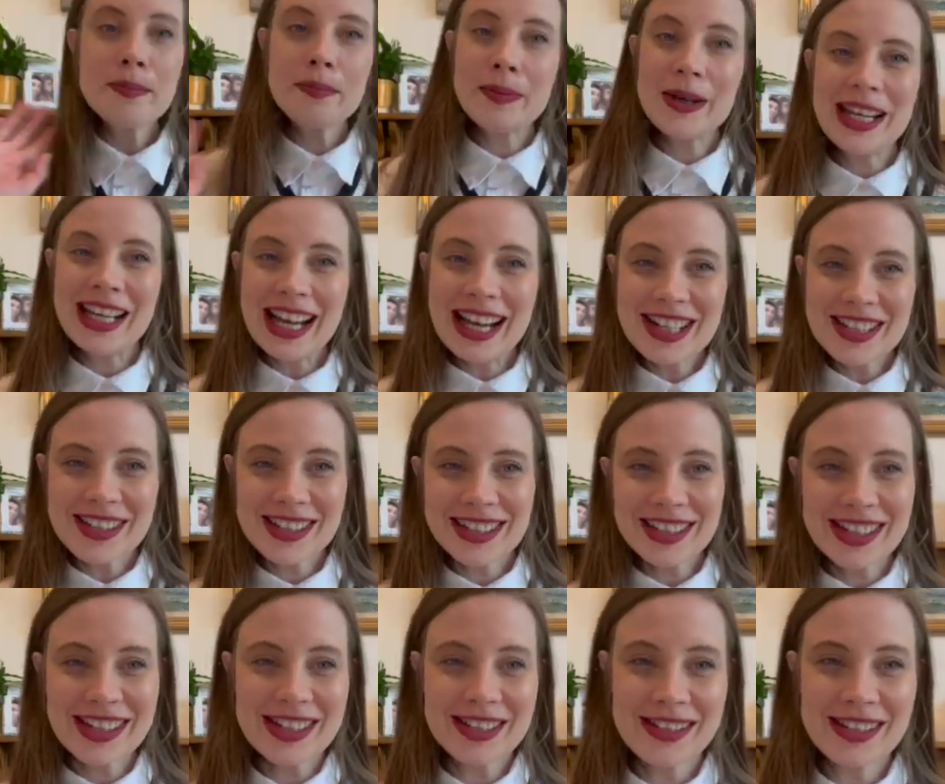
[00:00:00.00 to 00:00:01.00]
Pediatric
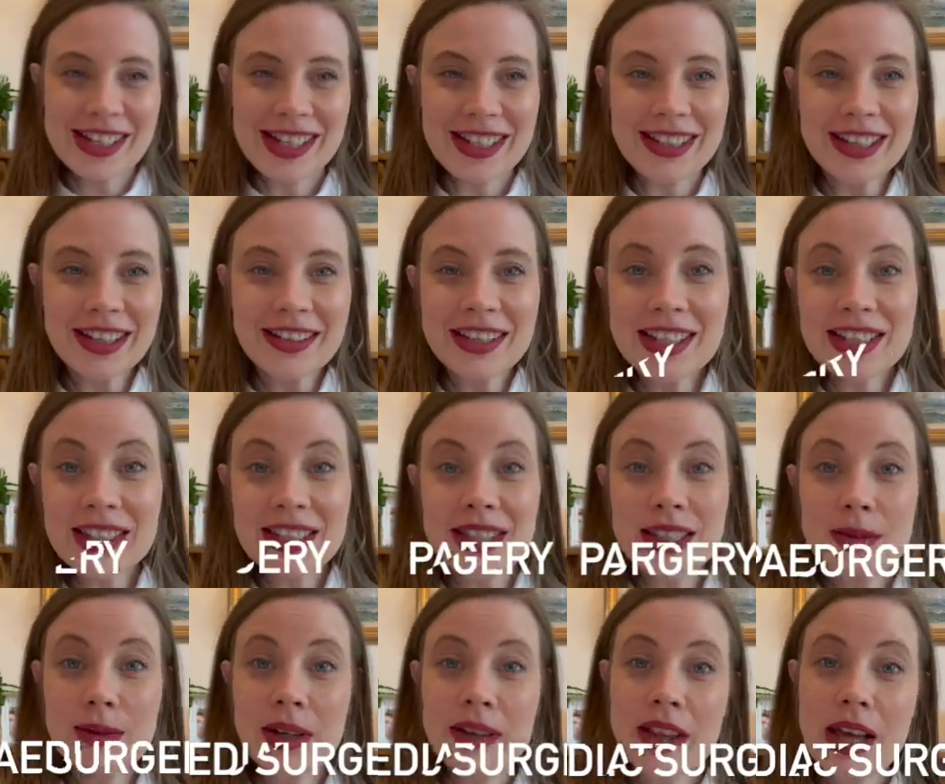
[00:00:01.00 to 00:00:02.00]
surgery, so this is
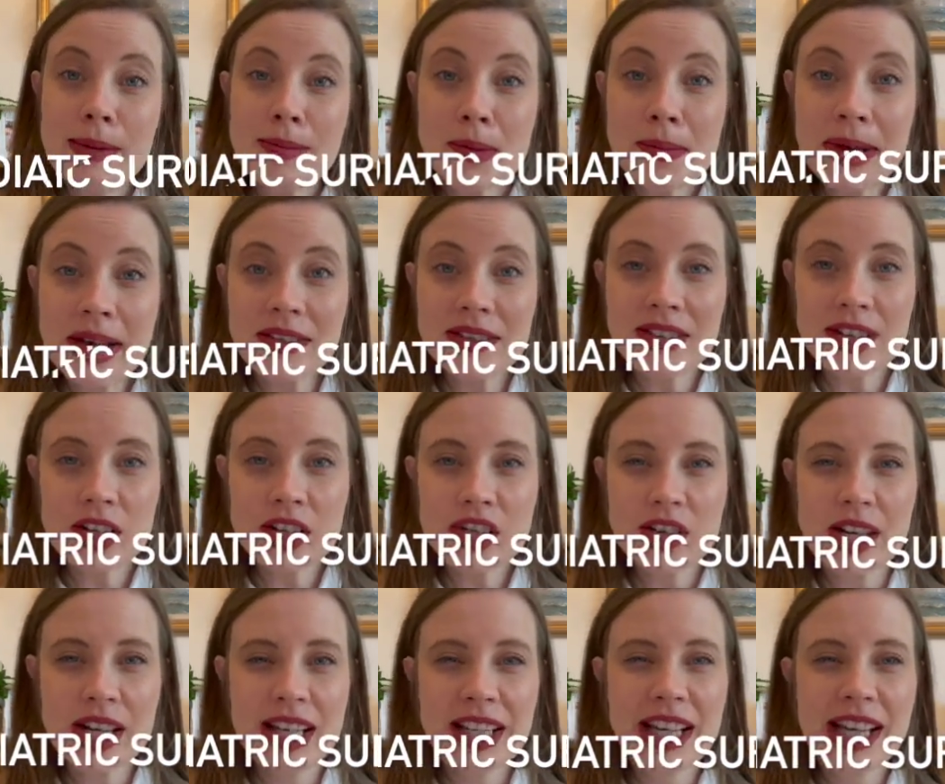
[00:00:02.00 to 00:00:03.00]
the one that I'm about to start
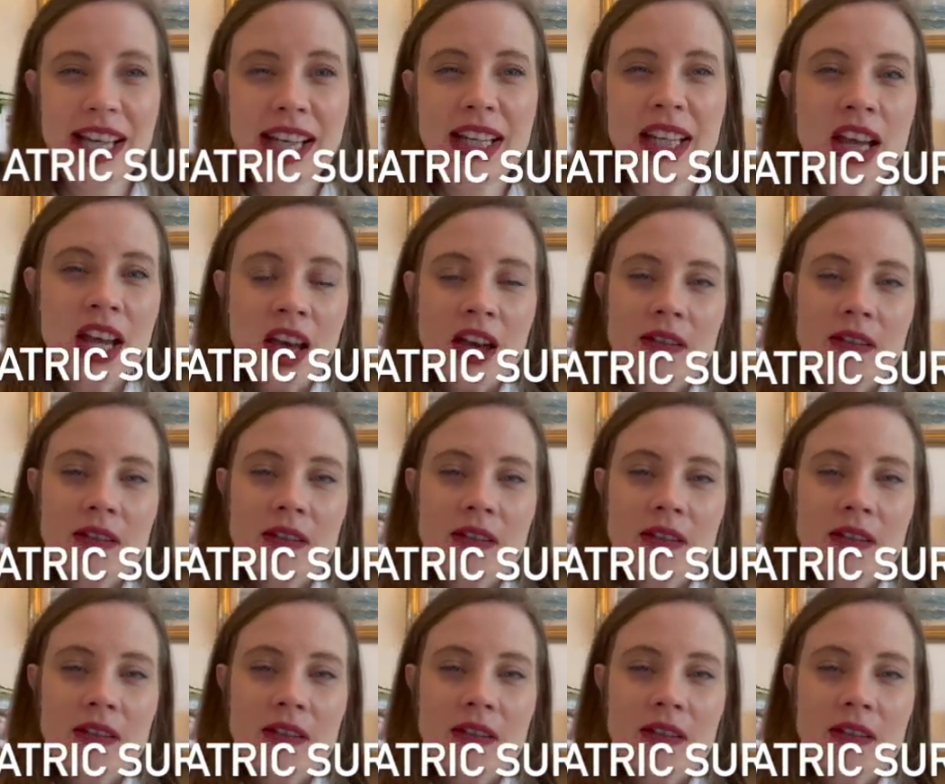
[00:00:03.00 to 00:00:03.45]
training in.